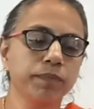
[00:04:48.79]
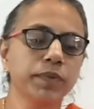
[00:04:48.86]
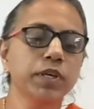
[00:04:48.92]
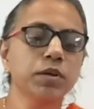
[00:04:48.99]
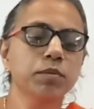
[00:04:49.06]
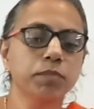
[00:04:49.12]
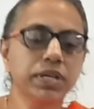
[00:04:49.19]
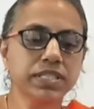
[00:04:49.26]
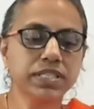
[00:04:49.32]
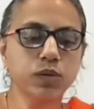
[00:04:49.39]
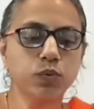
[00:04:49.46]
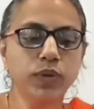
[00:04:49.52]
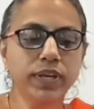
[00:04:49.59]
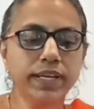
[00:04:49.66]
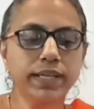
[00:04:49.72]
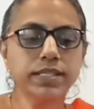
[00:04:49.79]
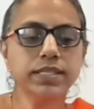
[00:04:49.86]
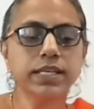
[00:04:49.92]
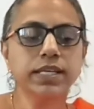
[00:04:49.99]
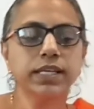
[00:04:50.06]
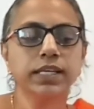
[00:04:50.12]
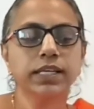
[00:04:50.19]
Muscle weakness
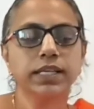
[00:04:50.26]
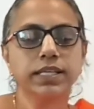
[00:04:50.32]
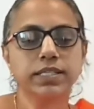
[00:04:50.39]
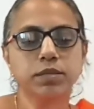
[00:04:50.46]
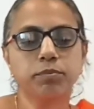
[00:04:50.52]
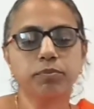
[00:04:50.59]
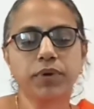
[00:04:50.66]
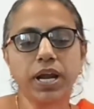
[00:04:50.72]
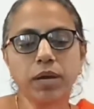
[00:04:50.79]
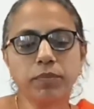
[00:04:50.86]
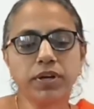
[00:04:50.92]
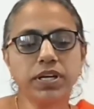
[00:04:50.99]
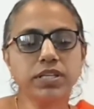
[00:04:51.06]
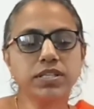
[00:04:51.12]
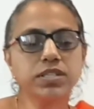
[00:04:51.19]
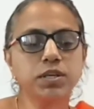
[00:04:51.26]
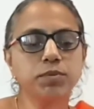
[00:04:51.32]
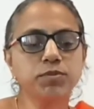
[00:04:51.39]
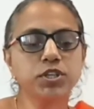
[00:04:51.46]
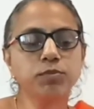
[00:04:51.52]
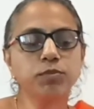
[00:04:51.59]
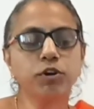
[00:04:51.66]
is the primary symptom
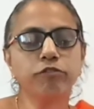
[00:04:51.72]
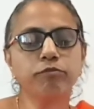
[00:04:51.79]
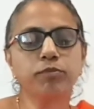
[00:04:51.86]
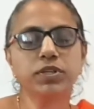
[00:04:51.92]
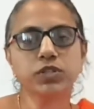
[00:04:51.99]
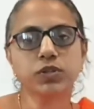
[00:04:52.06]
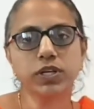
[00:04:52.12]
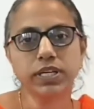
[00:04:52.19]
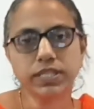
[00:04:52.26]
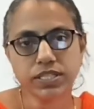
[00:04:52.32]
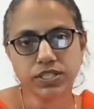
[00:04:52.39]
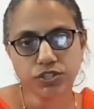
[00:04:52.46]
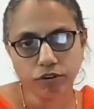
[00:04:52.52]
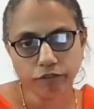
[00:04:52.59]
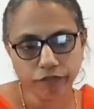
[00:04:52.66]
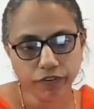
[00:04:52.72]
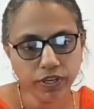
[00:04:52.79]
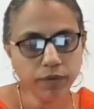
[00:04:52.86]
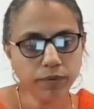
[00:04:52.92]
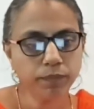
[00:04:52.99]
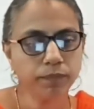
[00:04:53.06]
of muscular dystrophy.